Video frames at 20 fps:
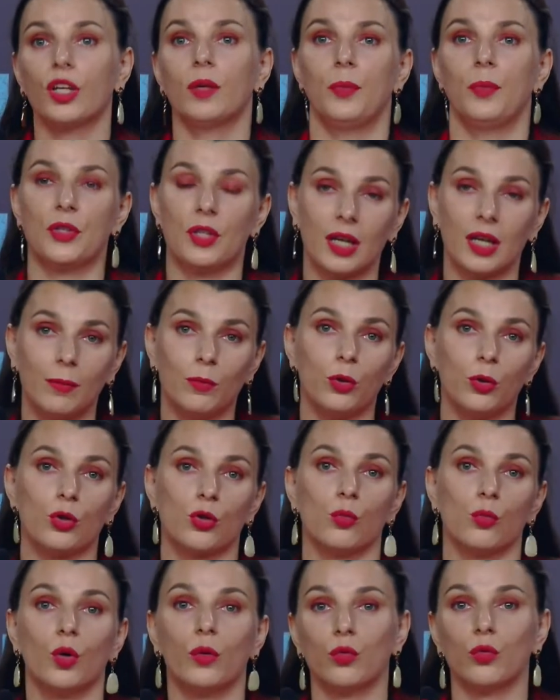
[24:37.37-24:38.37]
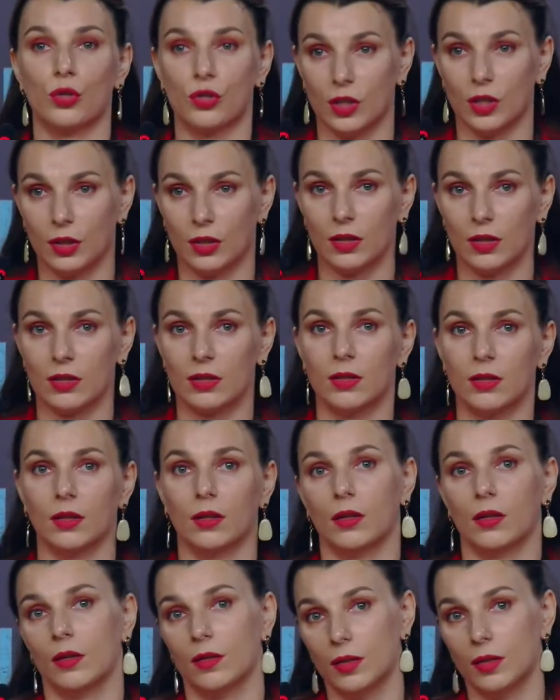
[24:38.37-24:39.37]
switch to Ukrainian, and they
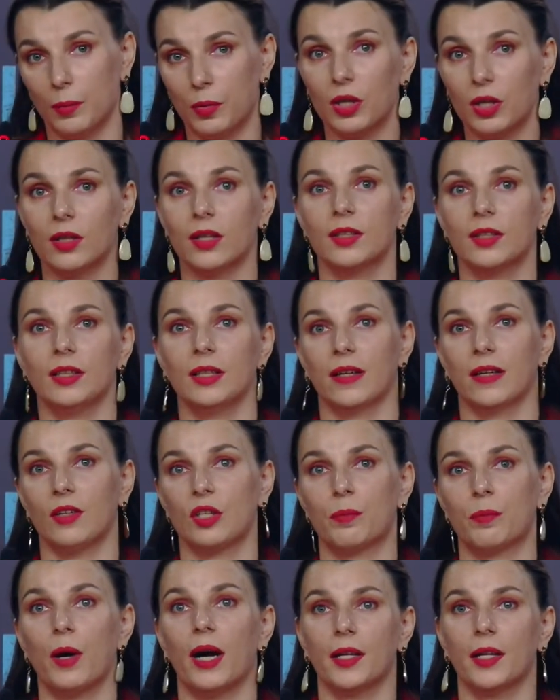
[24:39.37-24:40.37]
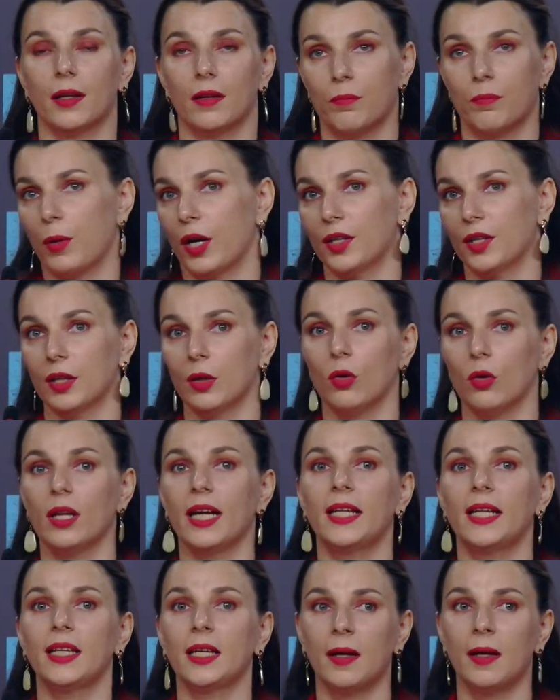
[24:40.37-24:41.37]
support this language stability.
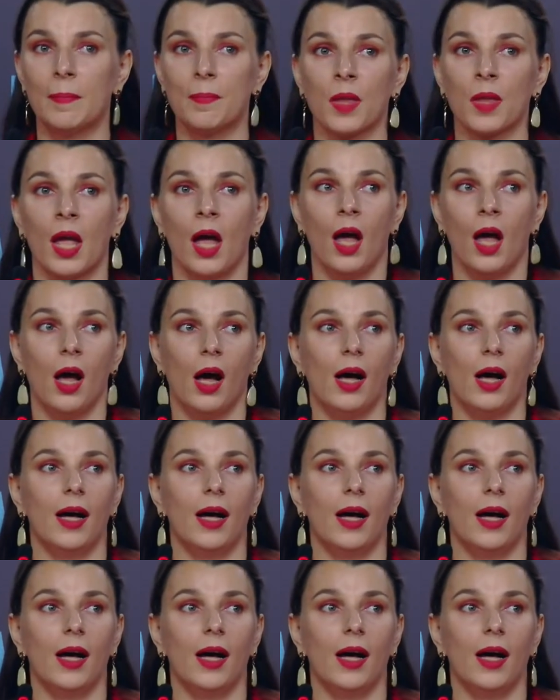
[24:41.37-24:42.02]
The same